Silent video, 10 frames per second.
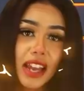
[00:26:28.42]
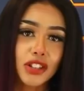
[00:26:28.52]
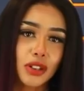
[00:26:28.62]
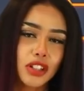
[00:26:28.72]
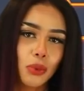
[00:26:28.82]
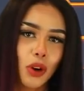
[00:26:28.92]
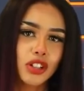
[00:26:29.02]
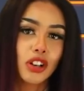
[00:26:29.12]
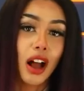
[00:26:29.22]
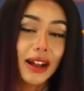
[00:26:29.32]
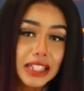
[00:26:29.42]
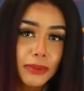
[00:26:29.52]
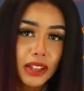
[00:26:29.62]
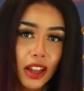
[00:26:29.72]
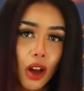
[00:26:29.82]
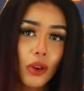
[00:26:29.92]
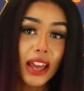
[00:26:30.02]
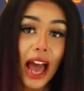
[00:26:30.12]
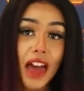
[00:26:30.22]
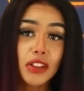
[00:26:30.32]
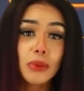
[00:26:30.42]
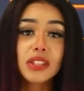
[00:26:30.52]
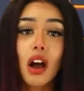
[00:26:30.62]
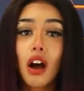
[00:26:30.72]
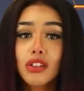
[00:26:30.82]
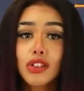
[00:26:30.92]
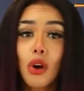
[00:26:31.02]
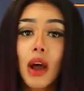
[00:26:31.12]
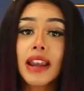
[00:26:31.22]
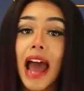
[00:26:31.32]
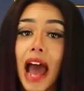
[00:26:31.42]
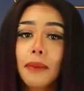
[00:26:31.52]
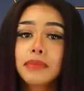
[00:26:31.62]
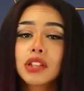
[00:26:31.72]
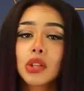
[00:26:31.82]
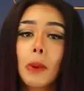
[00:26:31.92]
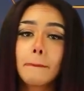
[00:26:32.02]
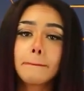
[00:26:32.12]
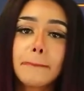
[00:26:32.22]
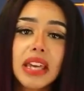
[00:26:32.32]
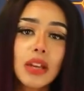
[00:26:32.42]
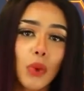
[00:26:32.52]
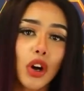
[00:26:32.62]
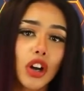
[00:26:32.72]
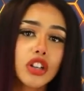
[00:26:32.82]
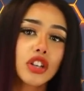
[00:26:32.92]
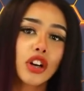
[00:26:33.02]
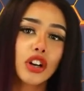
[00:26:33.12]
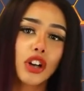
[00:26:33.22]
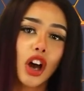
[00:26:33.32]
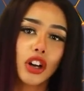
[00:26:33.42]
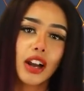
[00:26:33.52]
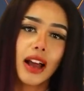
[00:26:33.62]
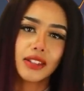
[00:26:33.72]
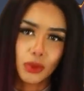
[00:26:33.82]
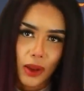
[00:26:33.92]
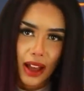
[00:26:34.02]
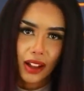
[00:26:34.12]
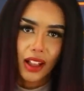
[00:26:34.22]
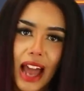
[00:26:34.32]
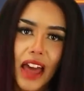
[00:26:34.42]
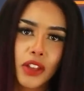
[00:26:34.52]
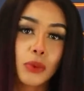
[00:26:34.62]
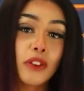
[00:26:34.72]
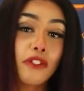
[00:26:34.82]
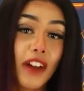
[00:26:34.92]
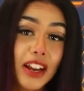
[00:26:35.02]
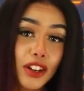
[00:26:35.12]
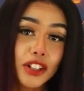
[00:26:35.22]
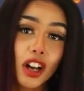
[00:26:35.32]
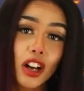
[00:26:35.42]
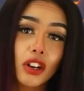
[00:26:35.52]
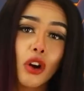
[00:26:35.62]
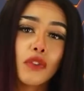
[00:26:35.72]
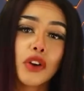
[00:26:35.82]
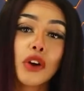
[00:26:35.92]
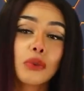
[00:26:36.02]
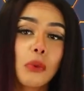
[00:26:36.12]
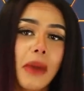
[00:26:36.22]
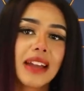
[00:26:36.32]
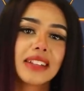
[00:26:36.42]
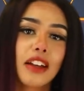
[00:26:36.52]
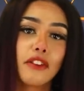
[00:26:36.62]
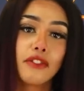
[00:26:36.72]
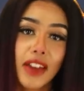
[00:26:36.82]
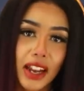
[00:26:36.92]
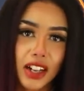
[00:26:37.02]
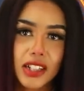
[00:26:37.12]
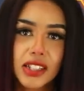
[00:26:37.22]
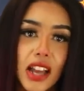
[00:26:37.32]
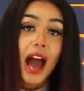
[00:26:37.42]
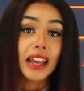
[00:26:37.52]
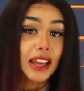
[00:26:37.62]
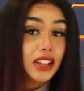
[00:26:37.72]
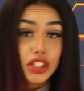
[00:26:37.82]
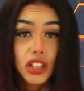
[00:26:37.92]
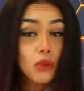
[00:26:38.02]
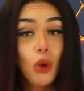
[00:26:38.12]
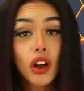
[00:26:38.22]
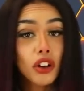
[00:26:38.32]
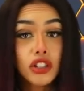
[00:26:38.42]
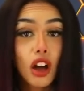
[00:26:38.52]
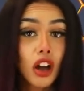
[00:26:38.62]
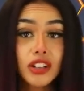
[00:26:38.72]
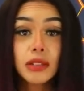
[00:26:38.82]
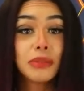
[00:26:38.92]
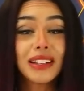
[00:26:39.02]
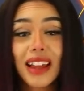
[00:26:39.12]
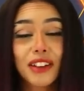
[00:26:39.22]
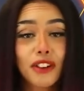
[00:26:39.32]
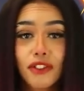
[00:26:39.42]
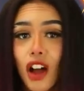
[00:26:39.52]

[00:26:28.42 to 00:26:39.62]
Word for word: hatred towards her husband though, Catherine was also an absolute word to her daughter as well. Catherine would fight her daughter over her romantic affairs. I guess she didn't want her daughter to be like her